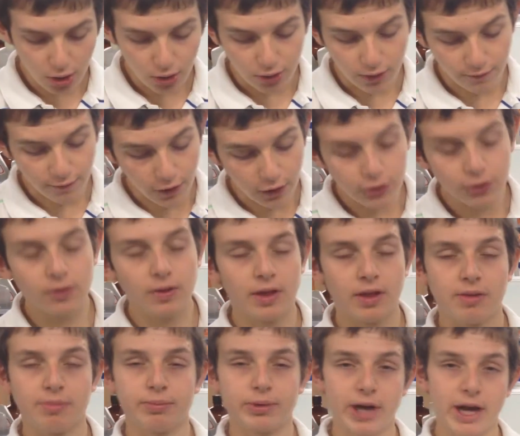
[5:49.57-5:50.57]
Refer to
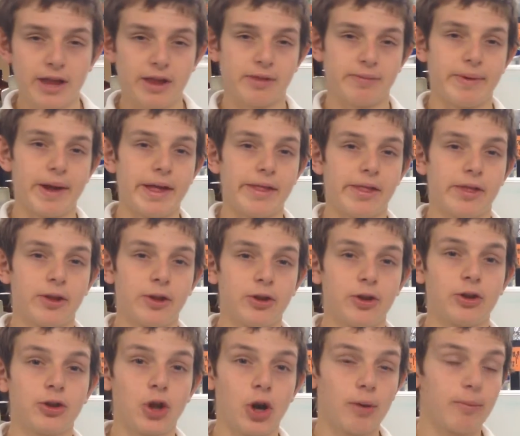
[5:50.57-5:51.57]
these placemats to
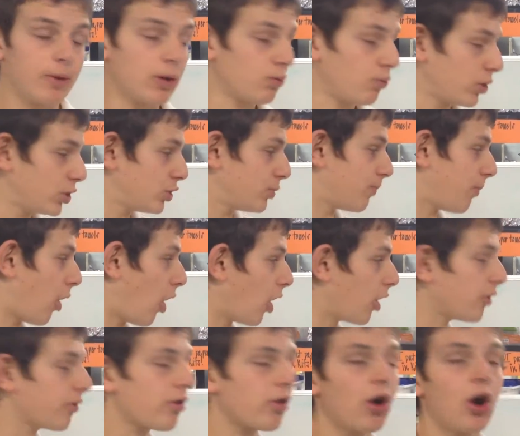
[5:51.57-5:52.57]
determine which
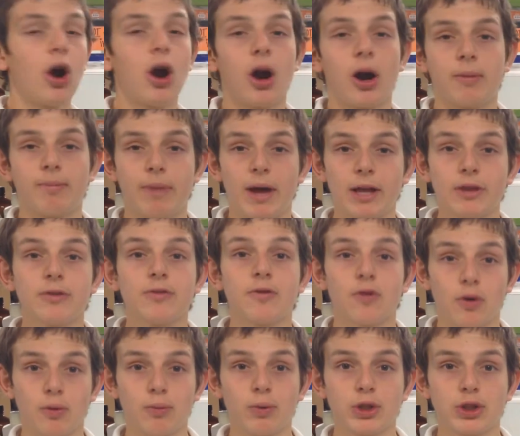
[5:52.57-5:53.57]
parts are meant
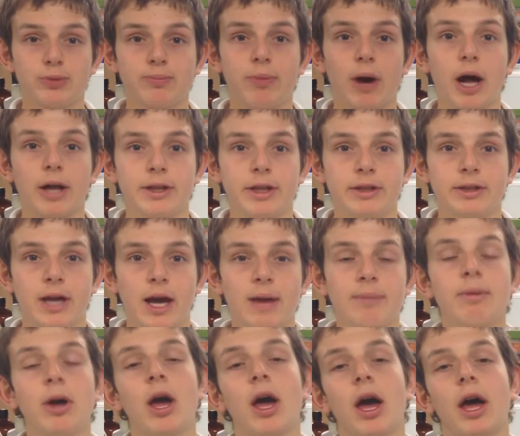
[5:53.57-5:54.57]
for which body
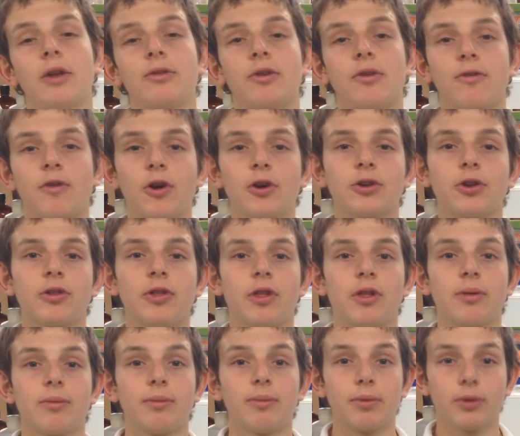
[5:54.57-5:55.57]
type, and refer to
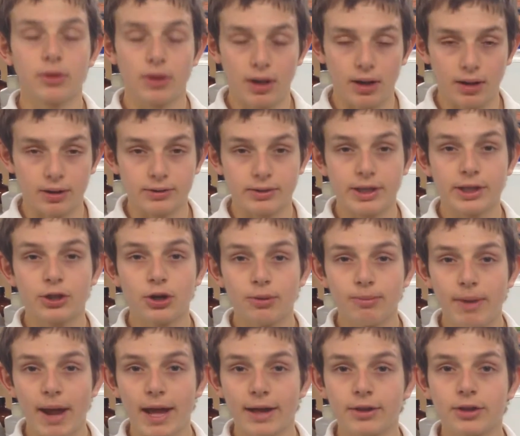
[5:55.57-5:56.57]
the leader
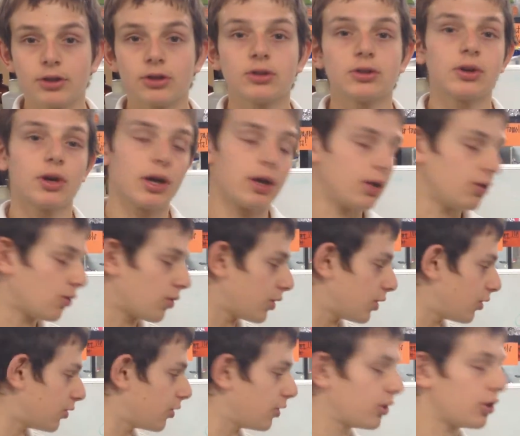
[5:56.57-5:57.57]
manual in
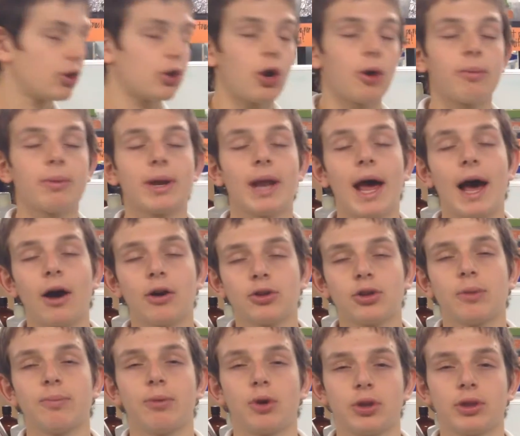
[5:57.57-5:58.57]
order to determine how
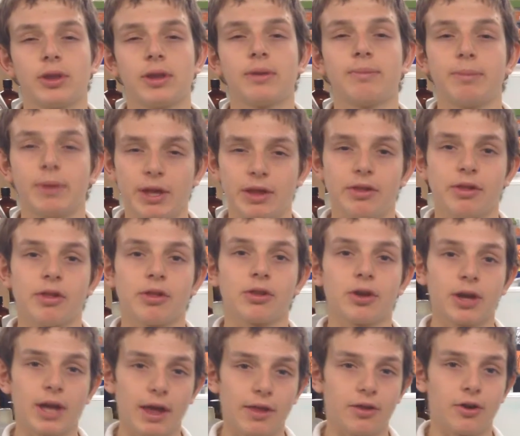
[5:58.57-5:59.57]
to put the pieces
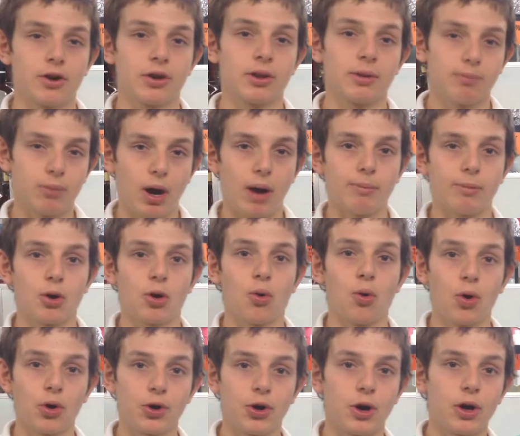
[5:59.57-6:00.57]
together in the proper
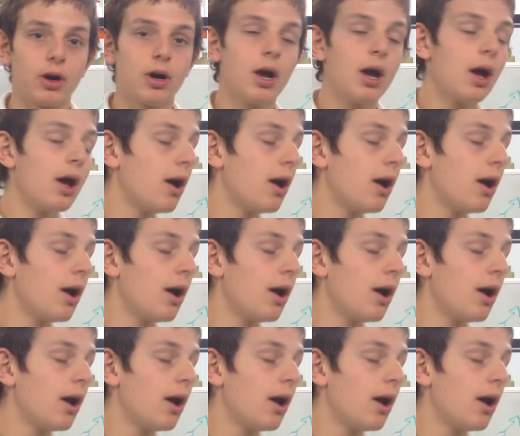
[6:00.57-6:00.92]
order.